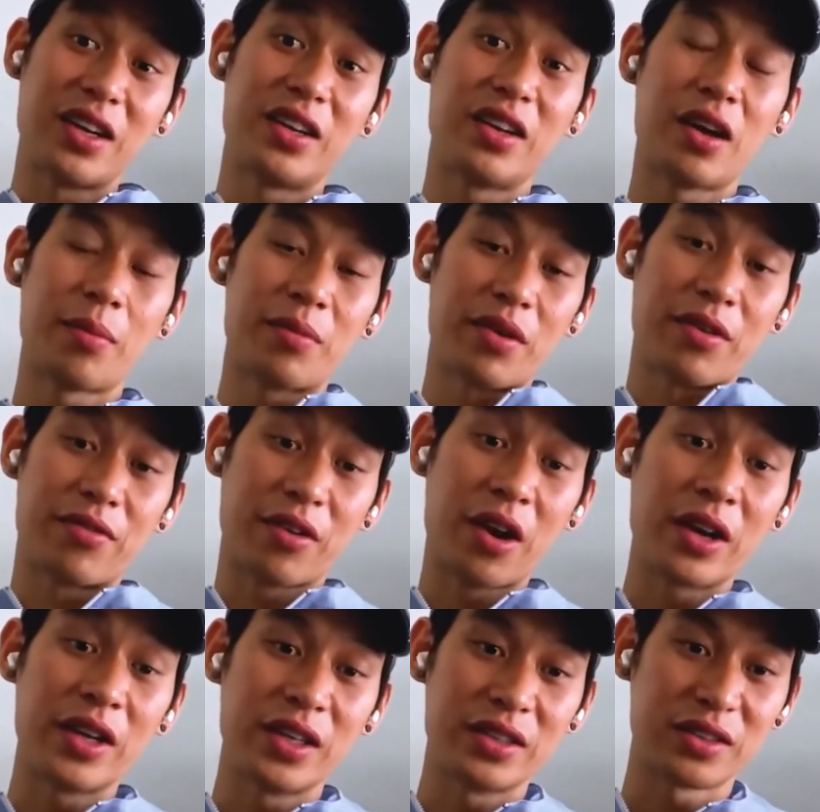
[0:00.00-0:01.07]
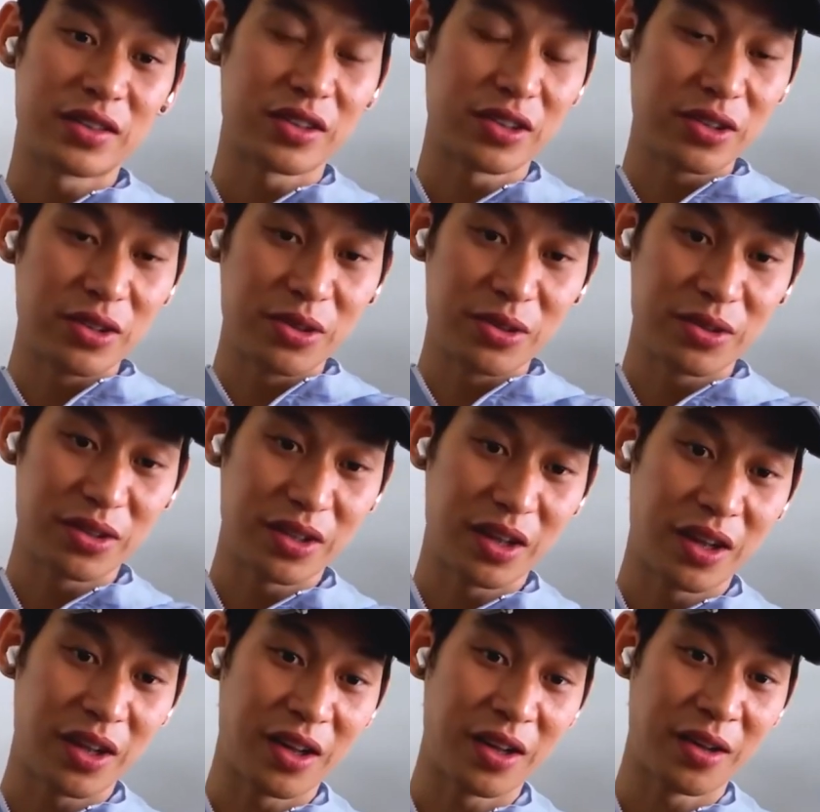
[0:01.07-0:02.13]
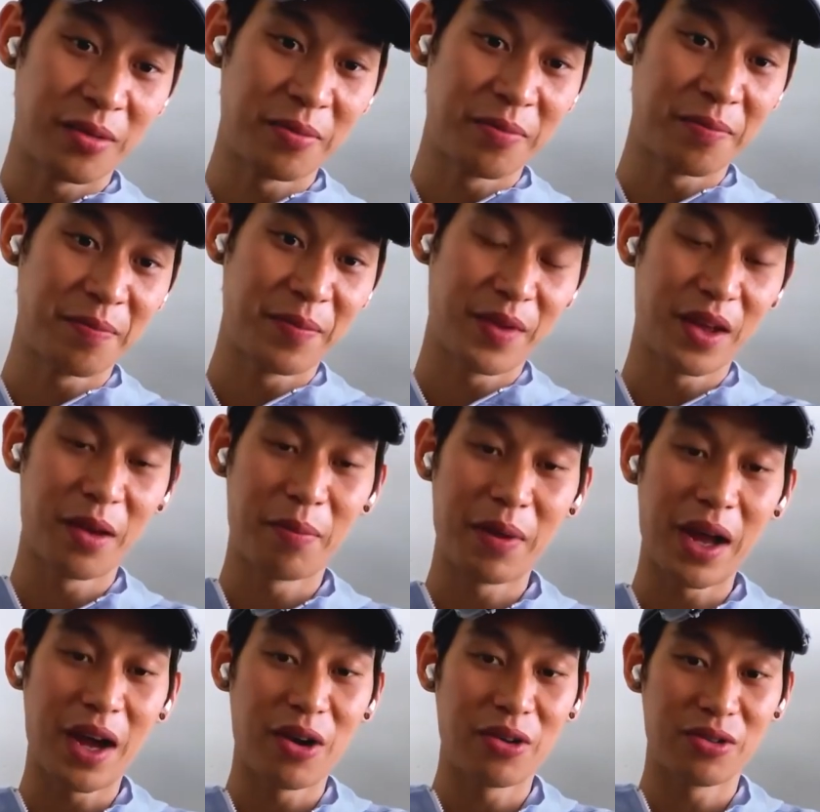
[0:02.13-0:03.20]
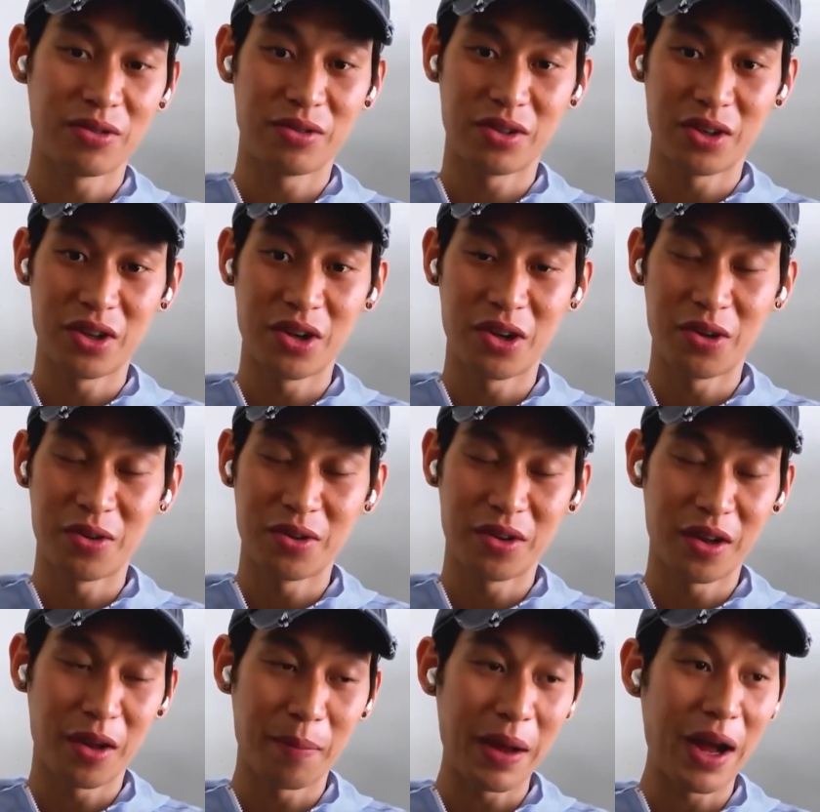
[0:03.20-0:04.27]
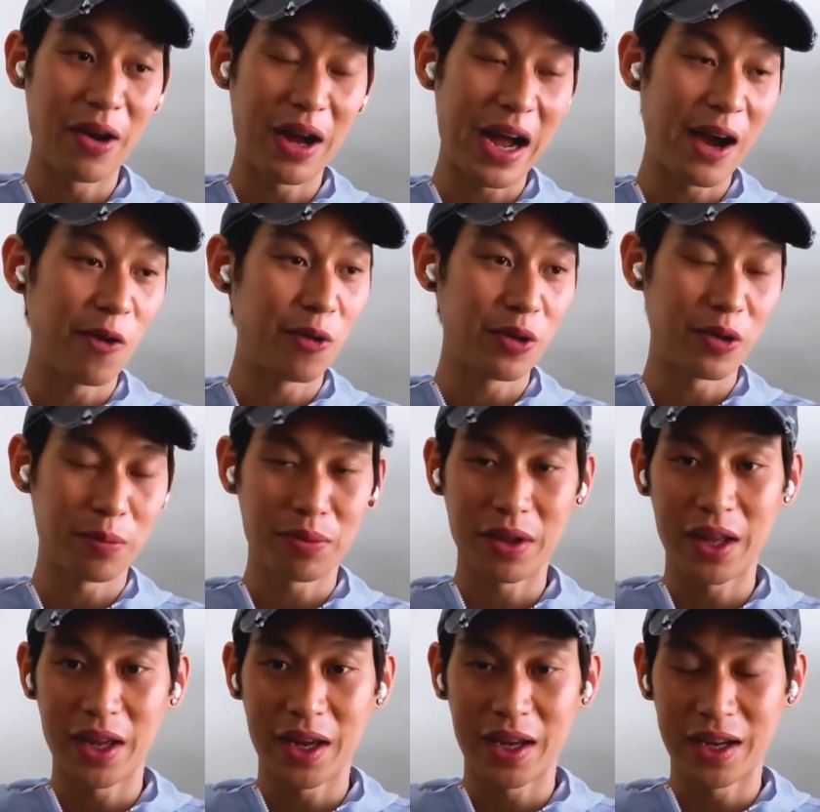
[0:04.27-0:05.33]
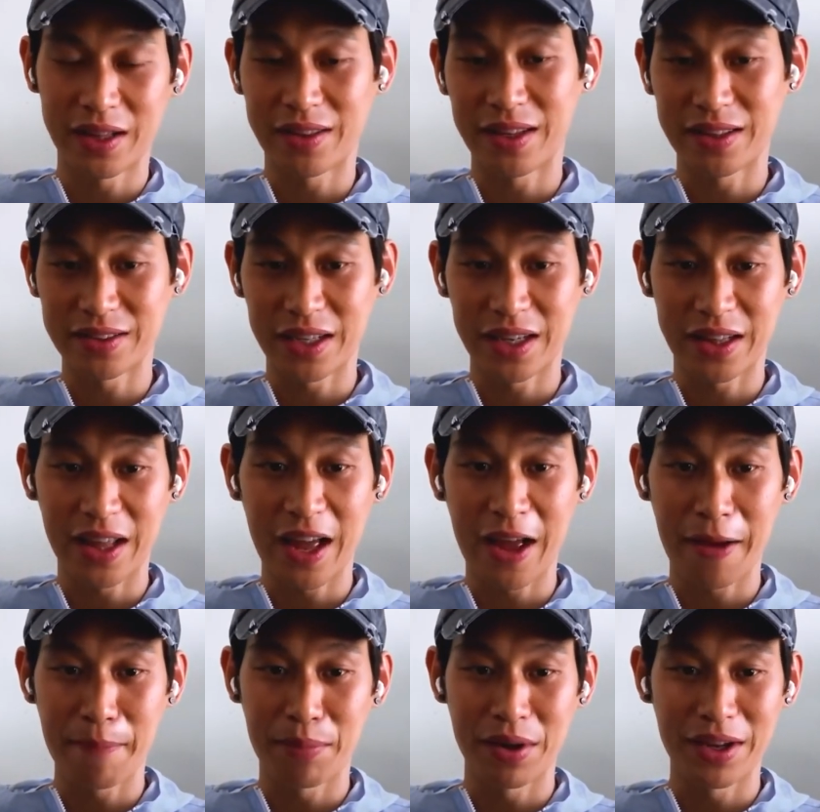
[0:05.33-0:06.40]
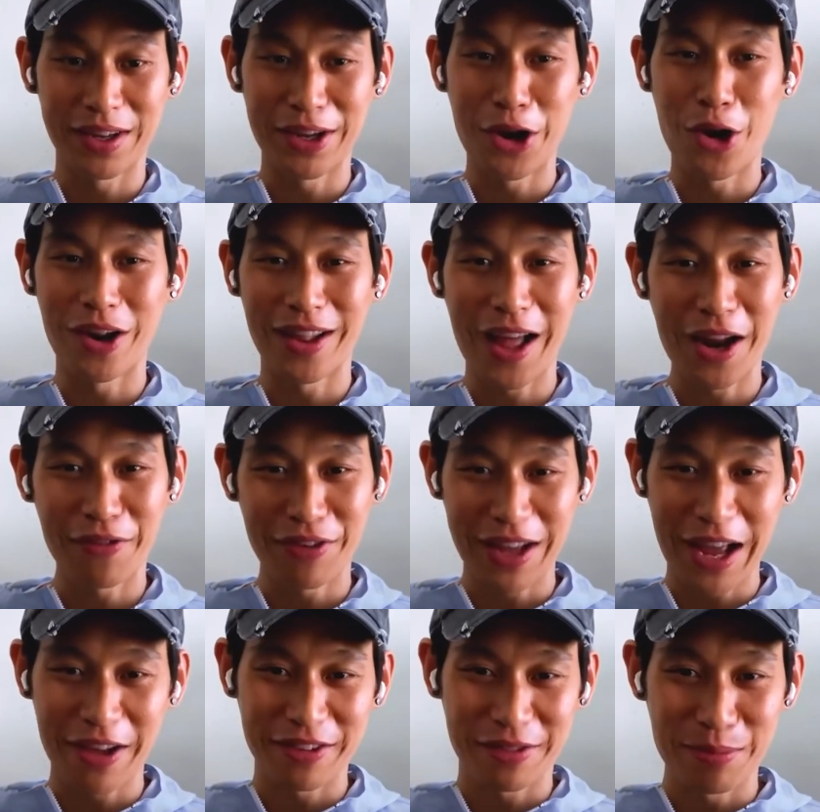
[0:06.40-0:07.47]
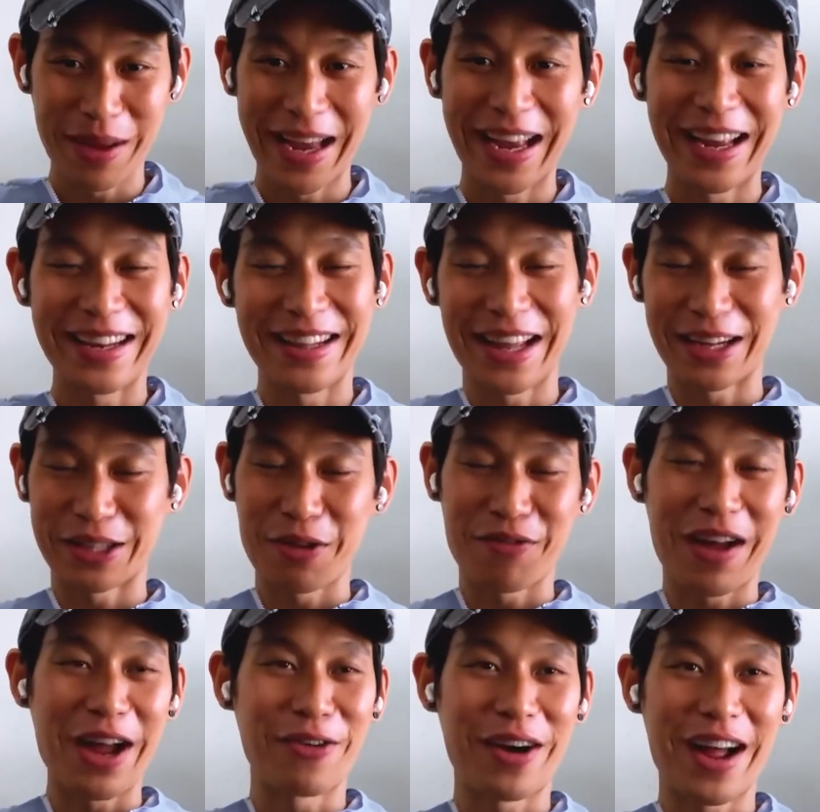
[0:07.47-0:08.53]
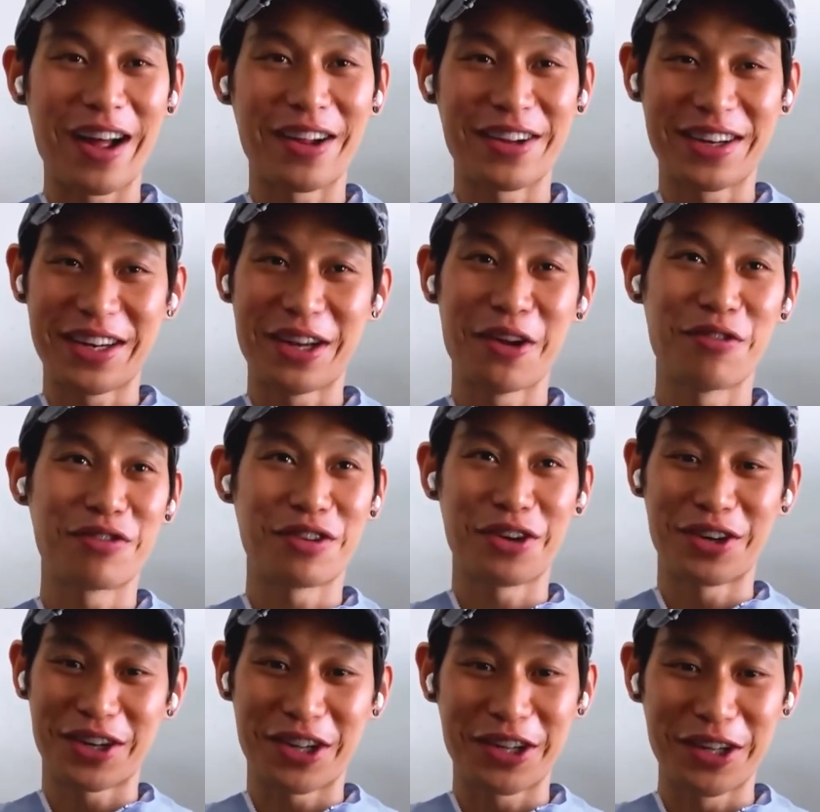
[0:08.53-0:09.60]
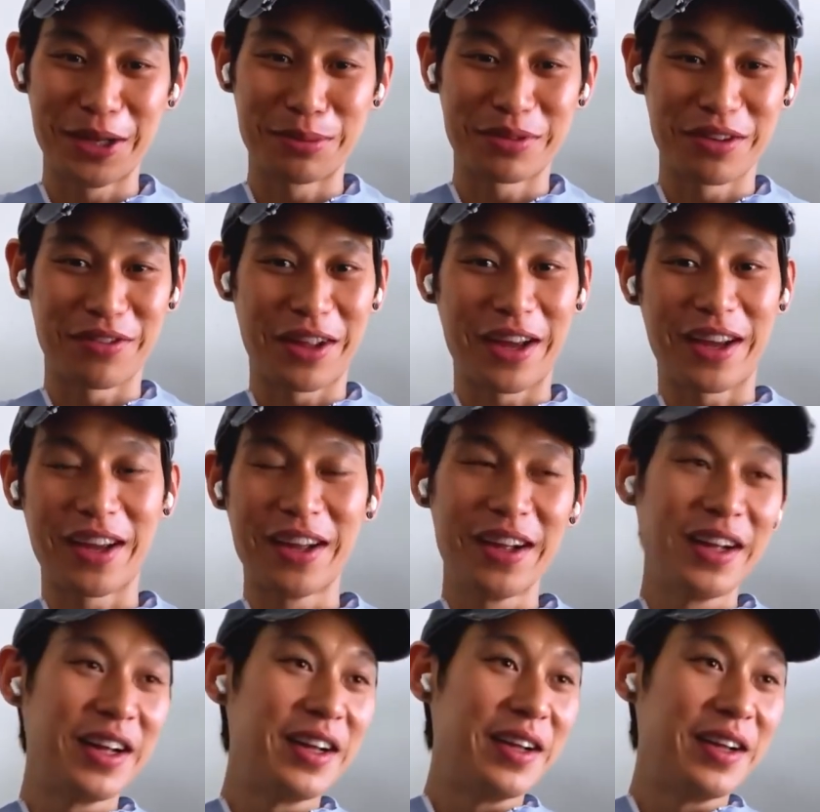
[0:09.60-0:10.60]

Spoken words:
good number of run-ins too, about how we were playing and things like that. But, a lot of it has made like the virality of certain clips of like